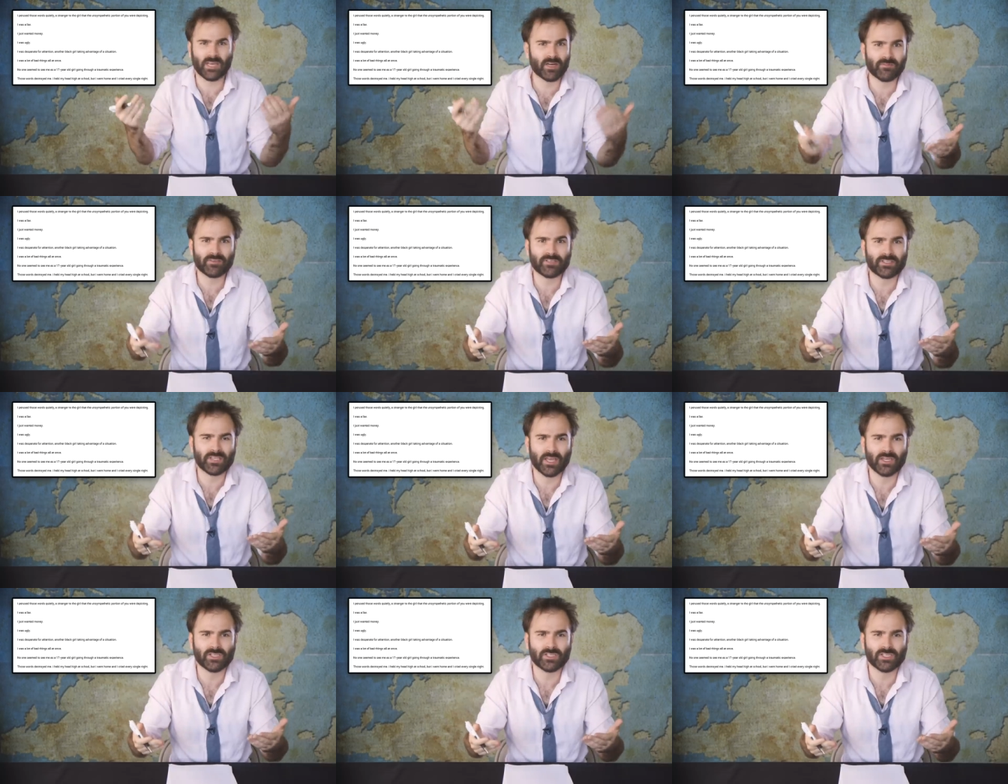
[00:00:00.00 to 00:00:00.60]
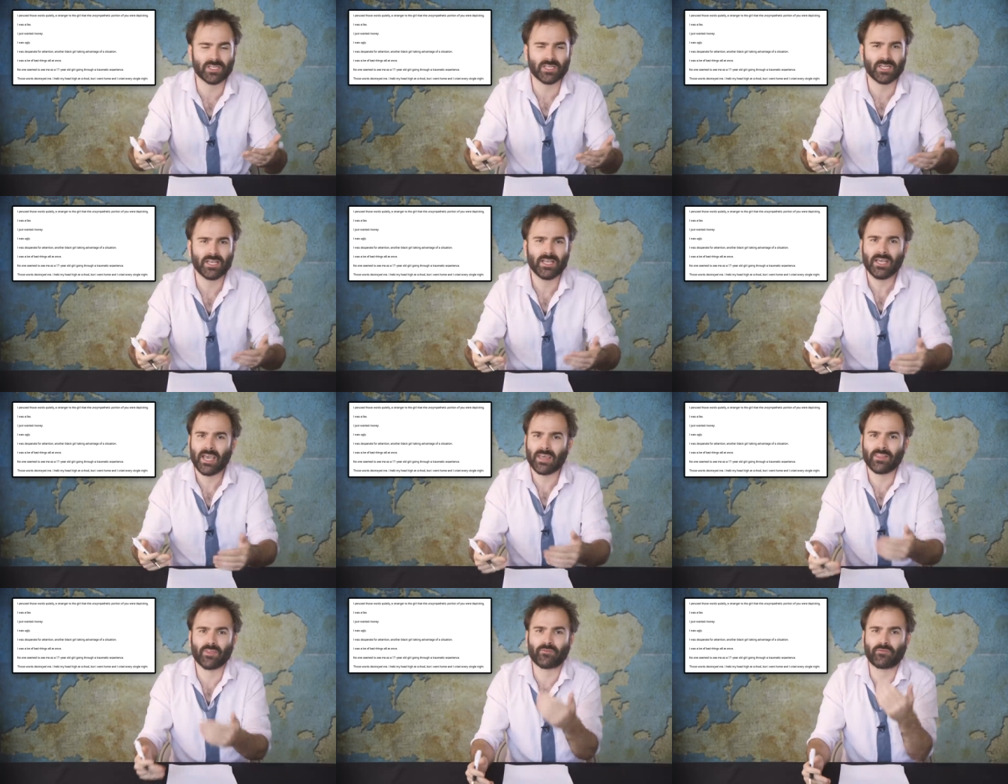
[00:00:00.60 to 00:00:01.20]
center of attention,
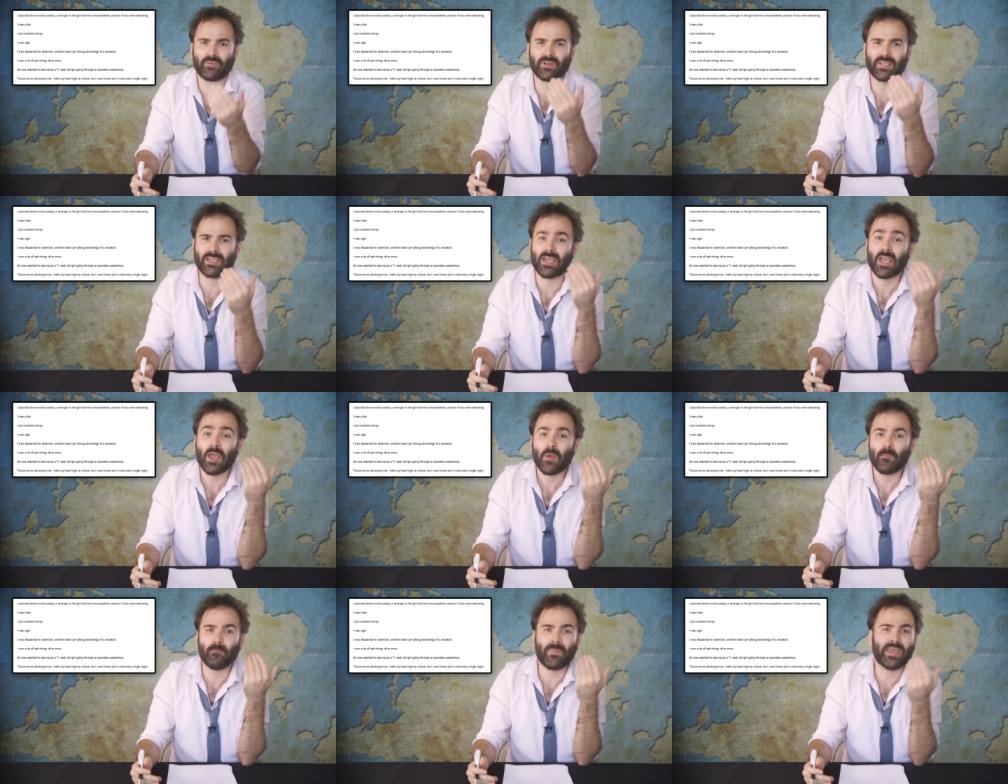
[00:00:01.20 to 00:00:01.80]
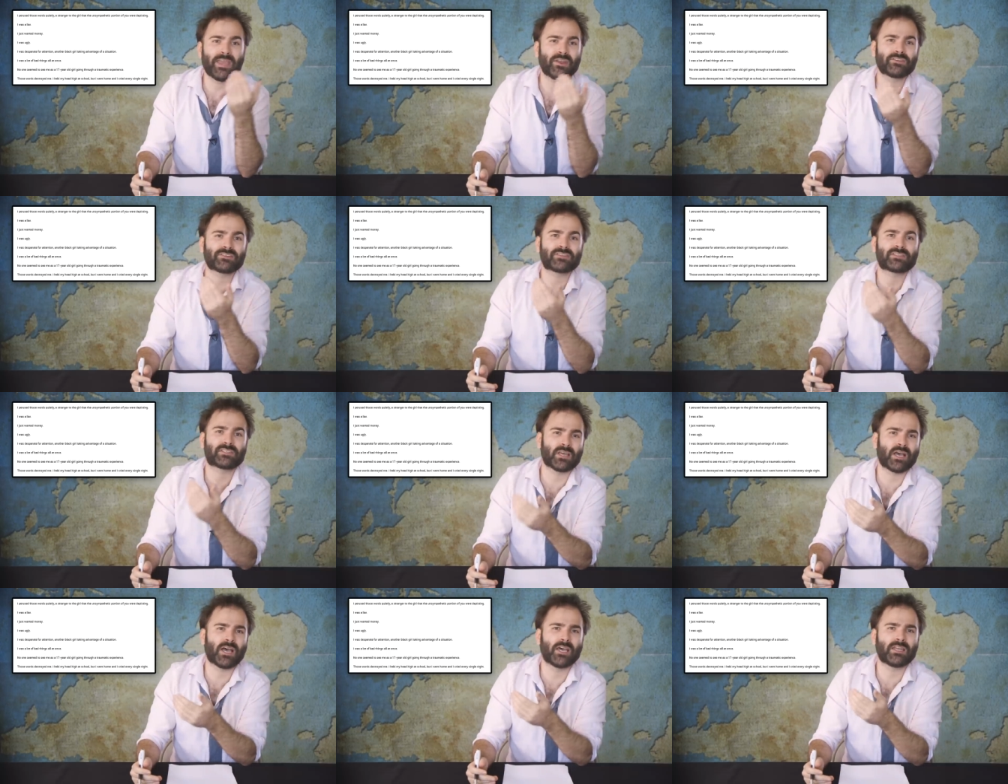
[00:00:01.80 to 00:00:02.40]
and the freaking mayor's
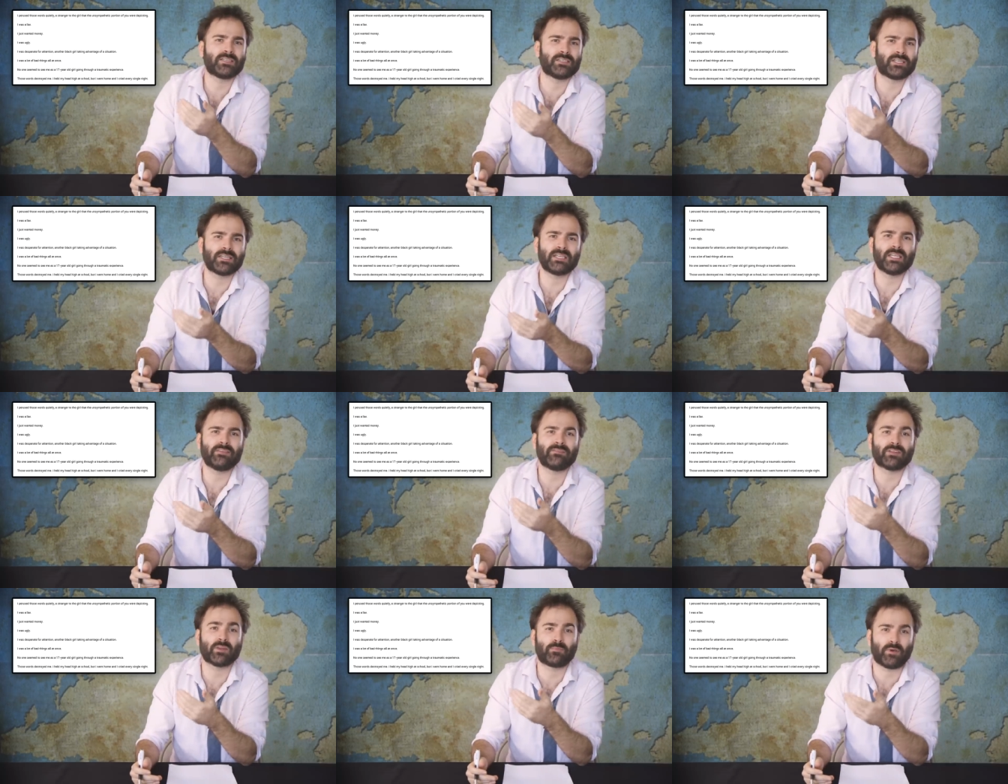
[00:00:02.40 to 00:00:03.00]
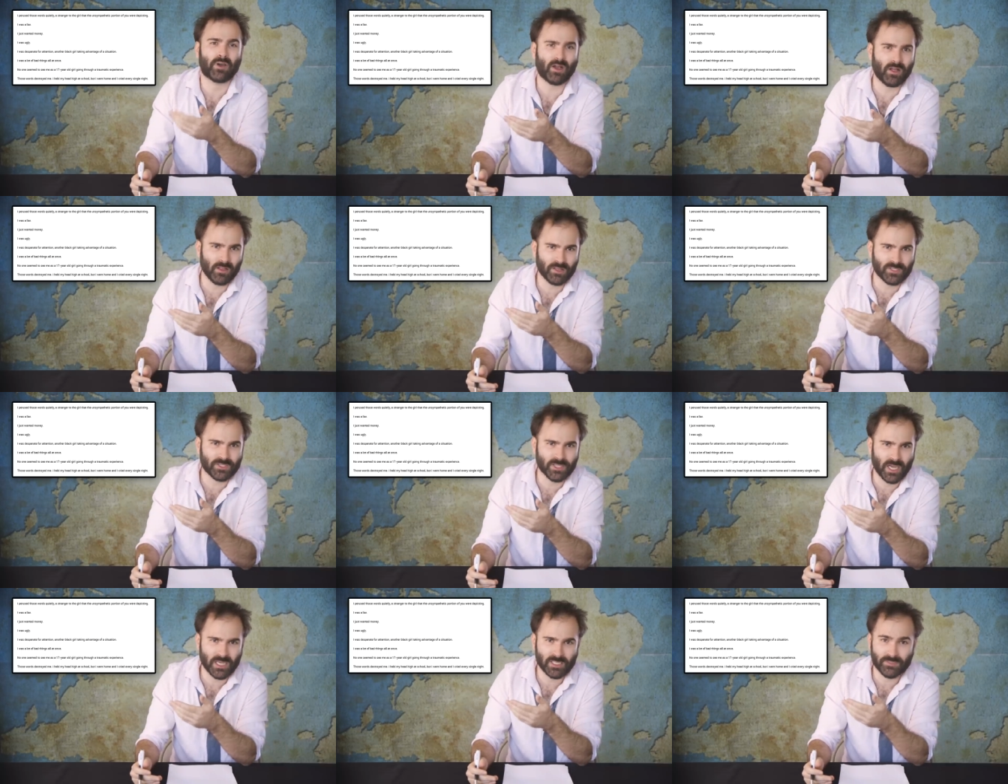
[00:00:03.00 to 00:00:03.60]
son didn't even
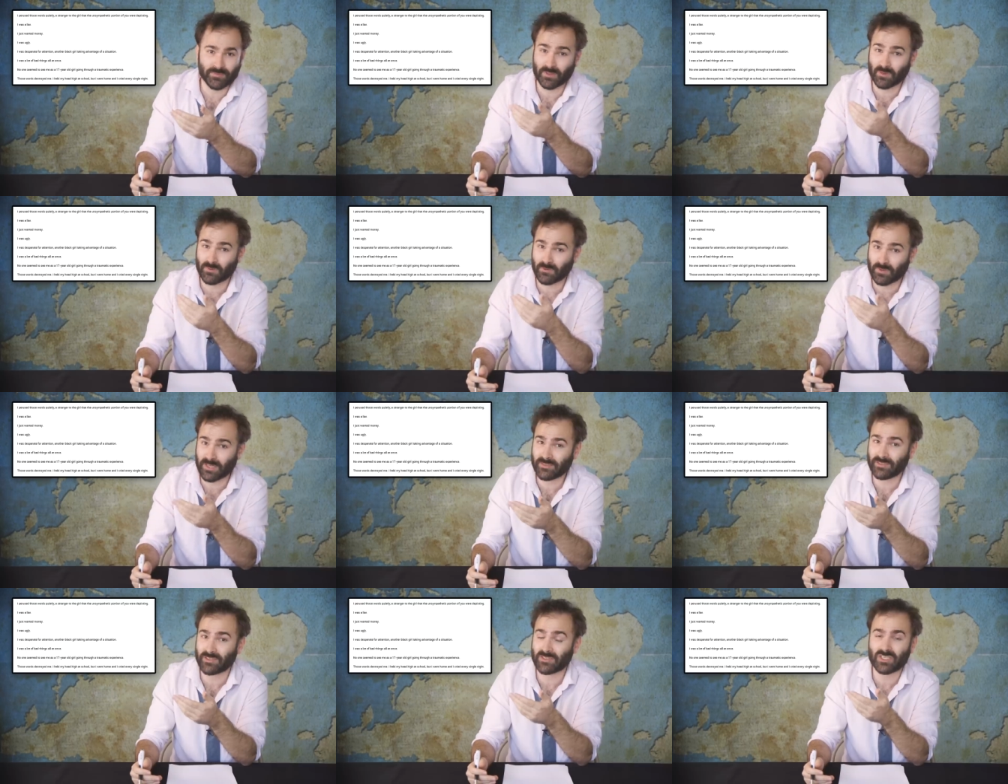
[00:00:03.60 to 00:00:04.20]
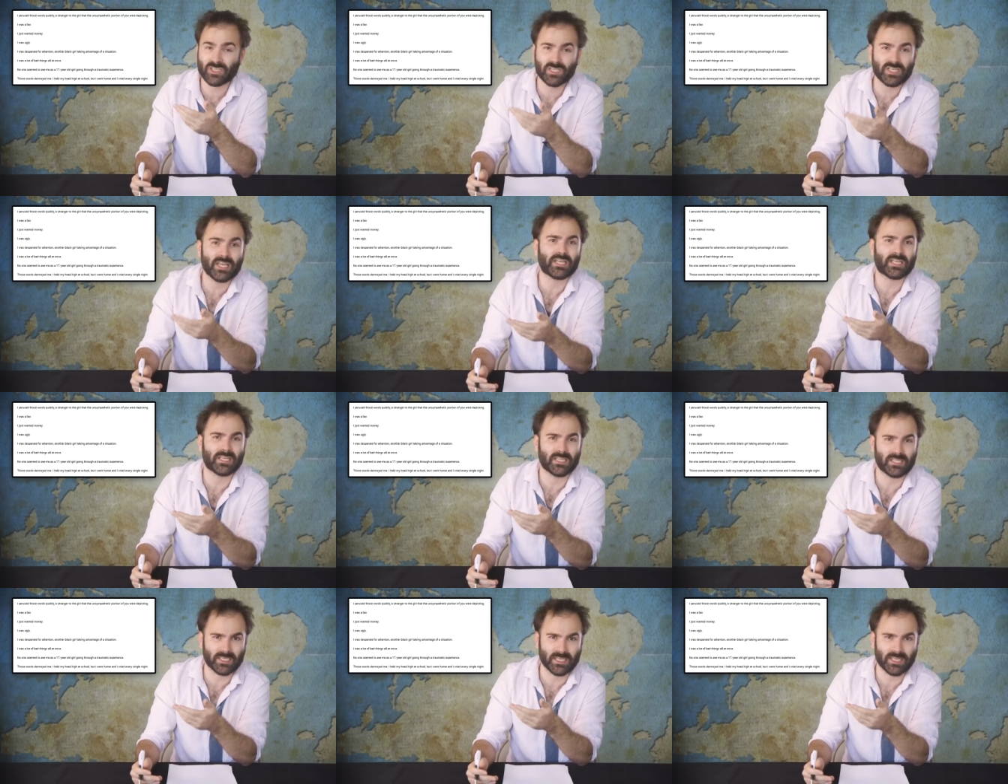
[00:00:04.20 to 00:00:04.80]
apologize for the racist shit
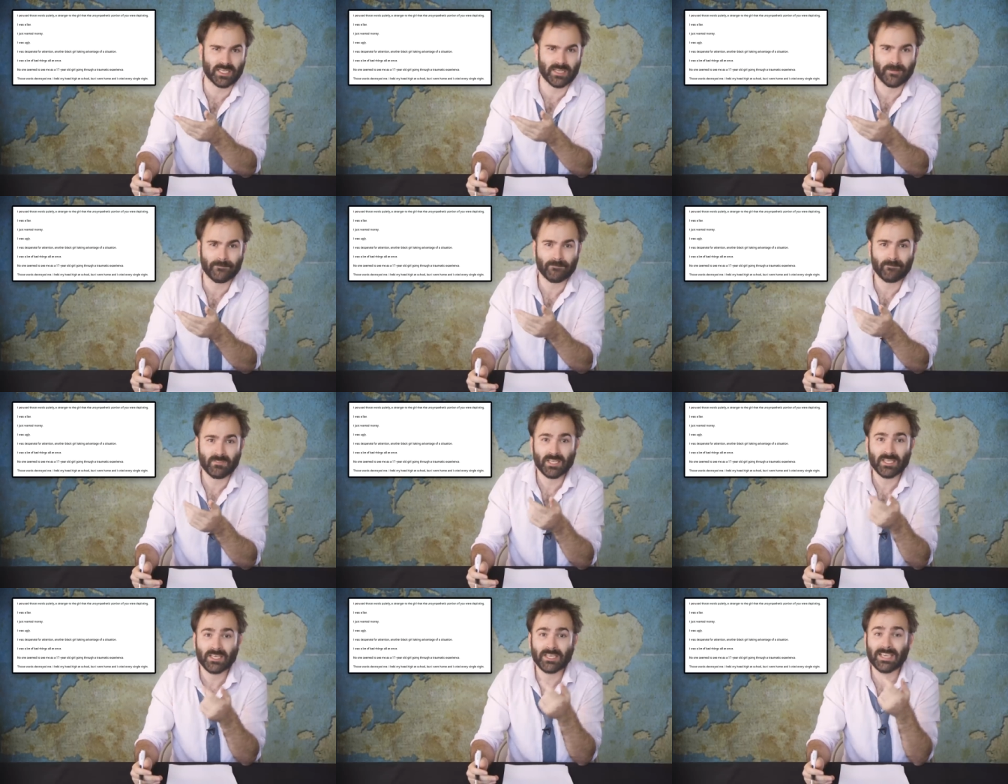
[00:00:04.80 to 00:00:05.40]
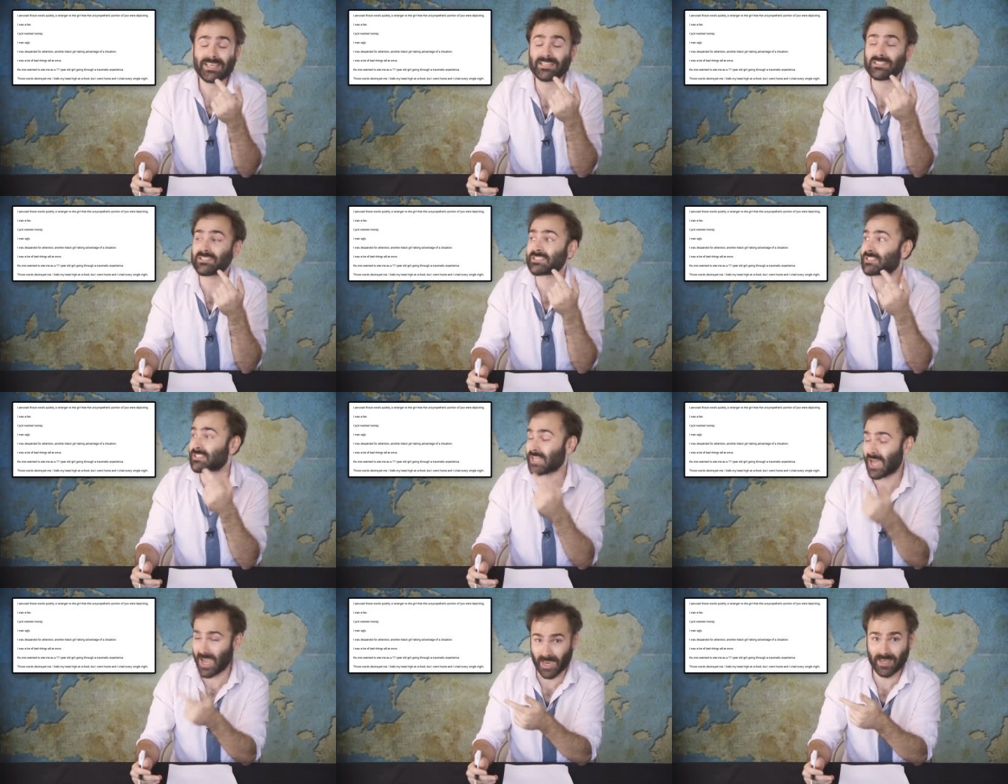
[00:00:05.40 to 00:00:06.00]
he did. It
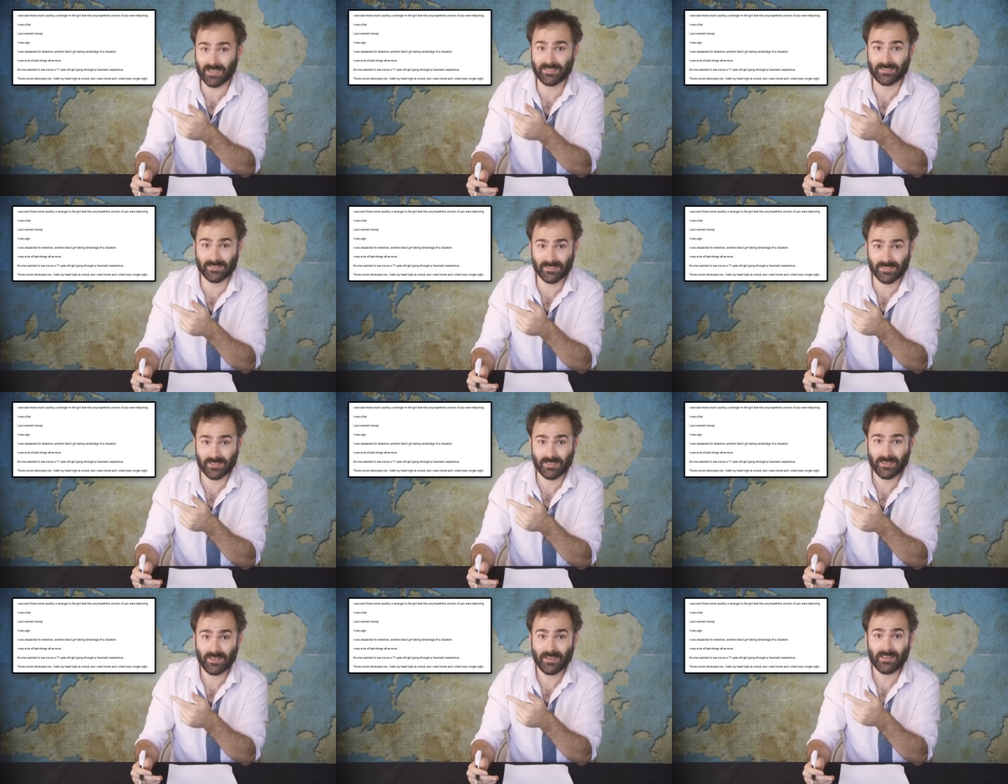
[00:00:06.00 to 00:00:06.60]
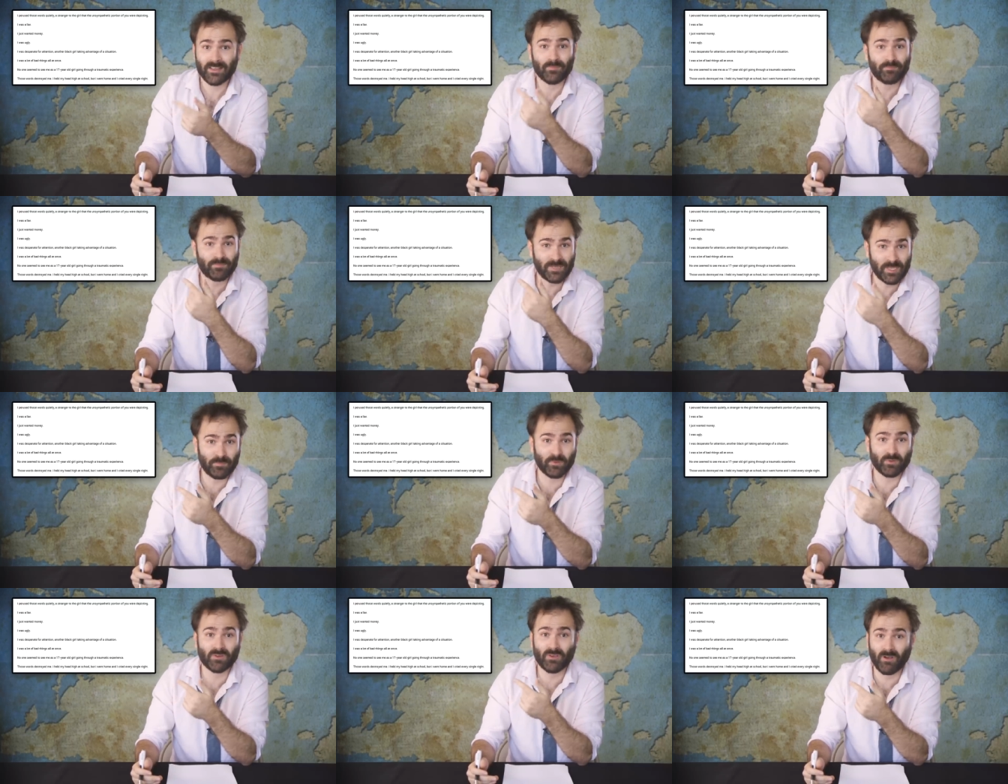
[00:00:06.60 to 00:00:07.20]
sucks that people